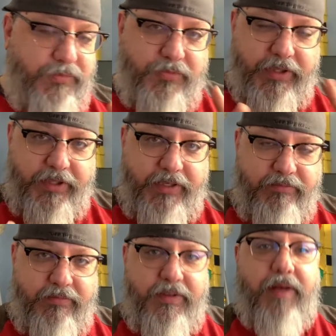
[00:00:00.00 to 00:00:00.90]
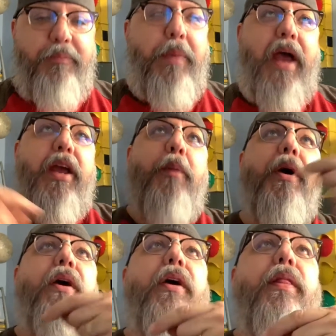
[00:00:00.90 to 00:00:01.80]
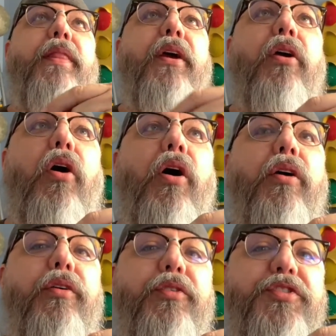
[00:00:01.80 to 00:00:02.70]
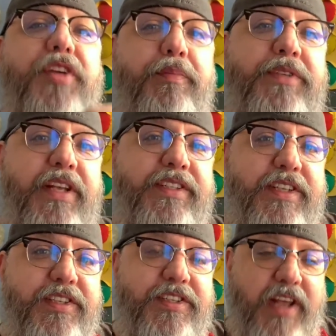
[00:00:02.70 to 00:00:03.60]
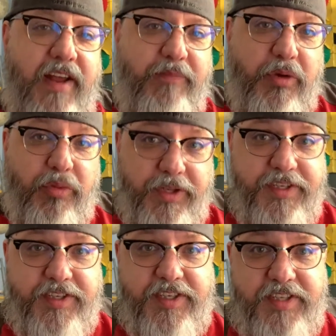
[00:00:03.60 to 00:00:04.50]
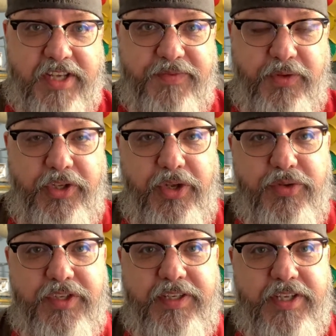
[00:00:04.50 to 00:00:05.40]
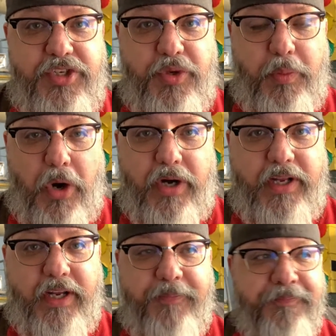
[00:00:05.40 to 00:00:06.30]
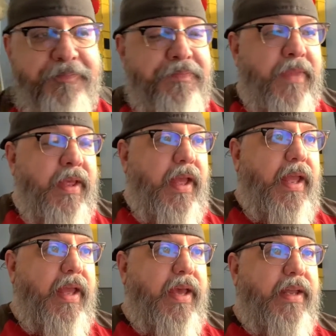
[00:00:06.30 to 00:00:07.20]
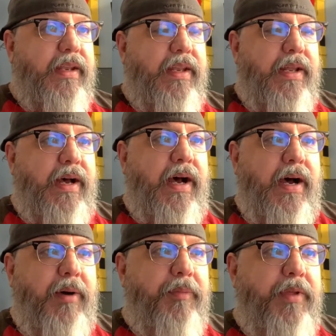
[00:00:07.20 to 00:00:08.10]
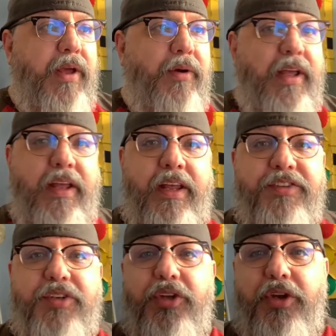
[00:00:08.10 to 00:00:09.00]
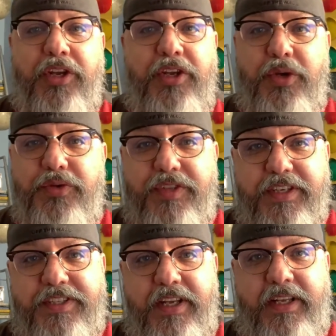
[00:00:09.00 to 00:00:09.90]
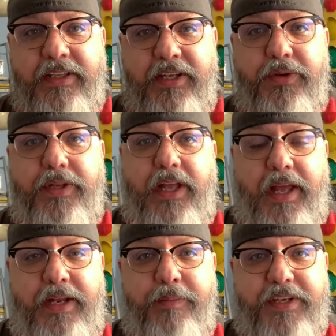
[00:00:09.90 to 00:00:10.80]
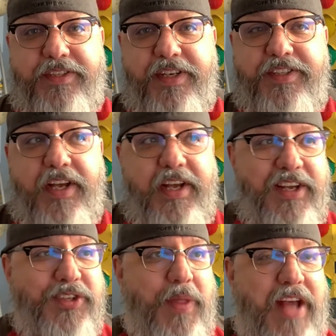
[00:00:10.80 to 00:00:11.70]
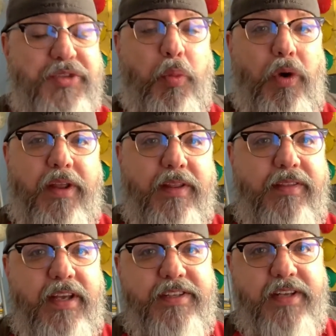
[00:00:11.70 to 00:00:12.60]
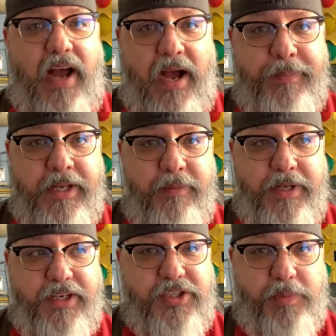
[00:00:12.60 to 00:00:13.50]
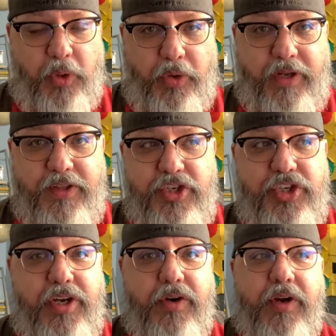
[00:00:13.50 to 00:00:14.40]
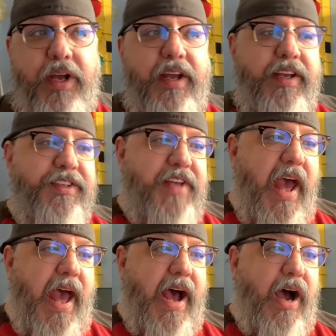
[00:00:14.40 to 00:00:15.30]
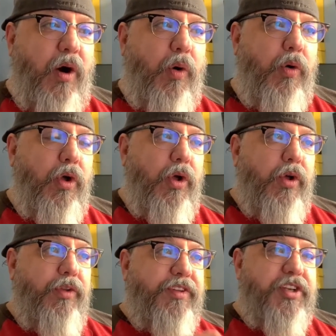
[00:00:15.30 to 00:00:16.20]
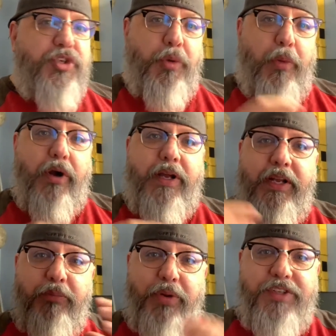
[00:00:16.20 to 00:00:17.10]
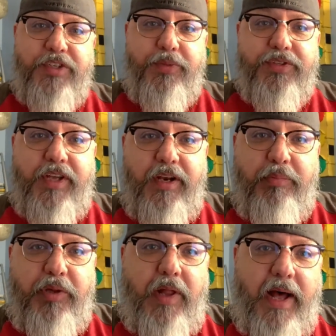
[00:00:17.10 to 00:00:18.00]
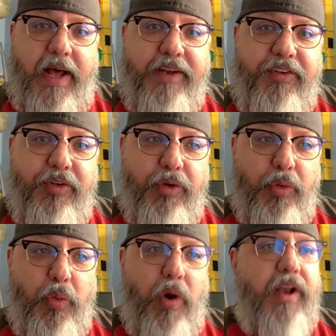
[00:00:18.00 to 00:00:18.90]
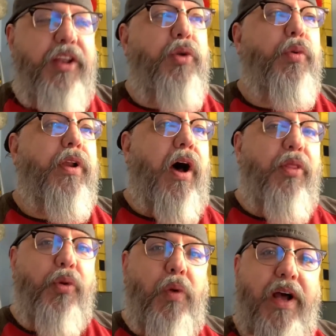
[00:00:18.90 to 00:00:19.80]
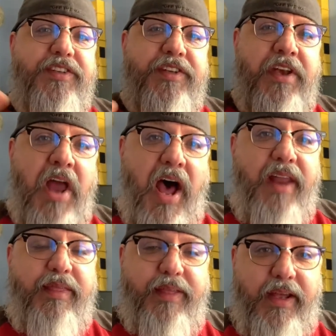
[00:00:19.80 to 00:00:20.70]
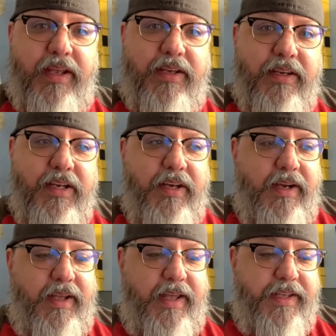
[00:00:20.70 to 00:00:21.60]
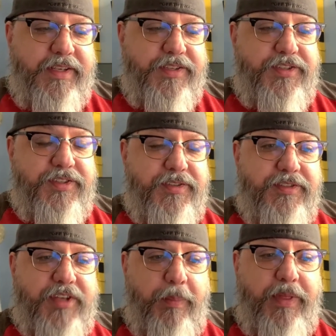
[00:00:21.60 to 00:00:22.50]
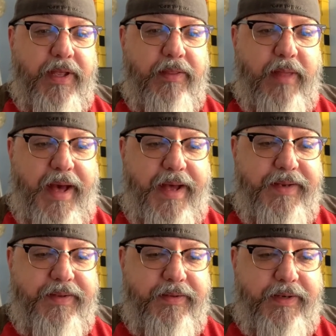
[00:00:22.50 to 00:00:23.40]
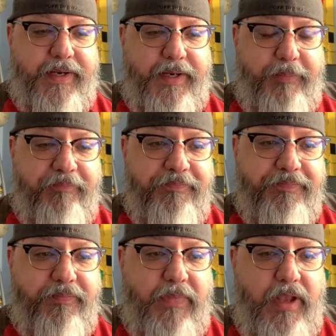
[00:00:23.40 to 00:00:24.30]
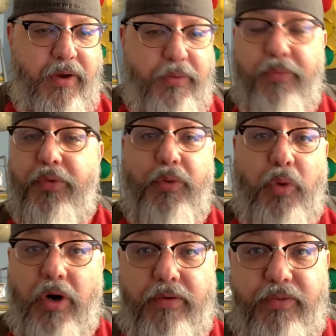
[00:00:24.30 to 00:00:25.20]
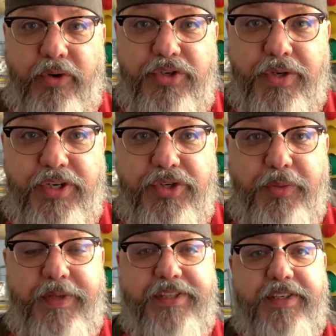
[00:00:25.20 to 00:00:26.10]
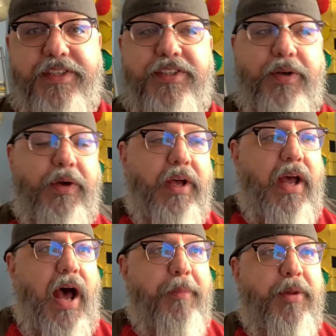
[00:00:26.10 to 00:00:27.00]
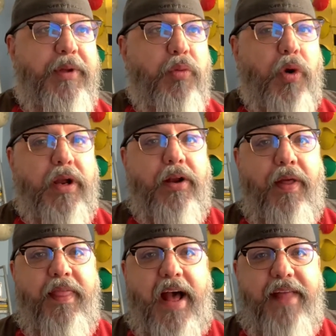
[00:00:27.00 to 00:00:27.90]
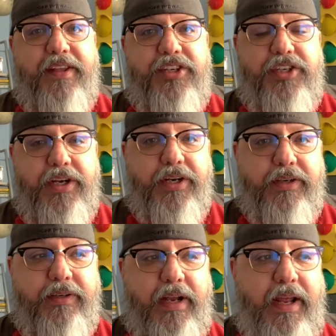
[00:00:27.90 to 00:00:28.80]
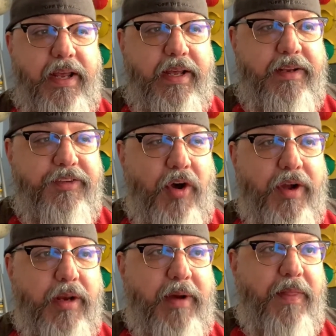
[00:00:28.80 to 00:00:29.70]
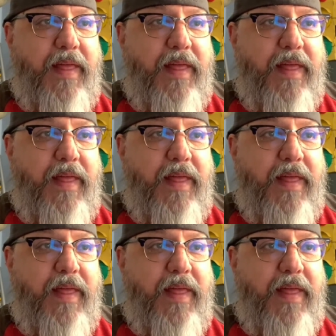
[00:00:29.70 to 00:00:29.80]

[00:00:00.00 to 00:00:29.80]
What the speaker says: really back up. There are some dentists that have been really successful using digital marketing. And and so you can use this in literally any business. So that's one of the things that I'm going to be exploring this year, is how digital marketing principles can apply to what you would otherwise not think is something that would work for a traditional business. So I'm going to be working on that this year and talking about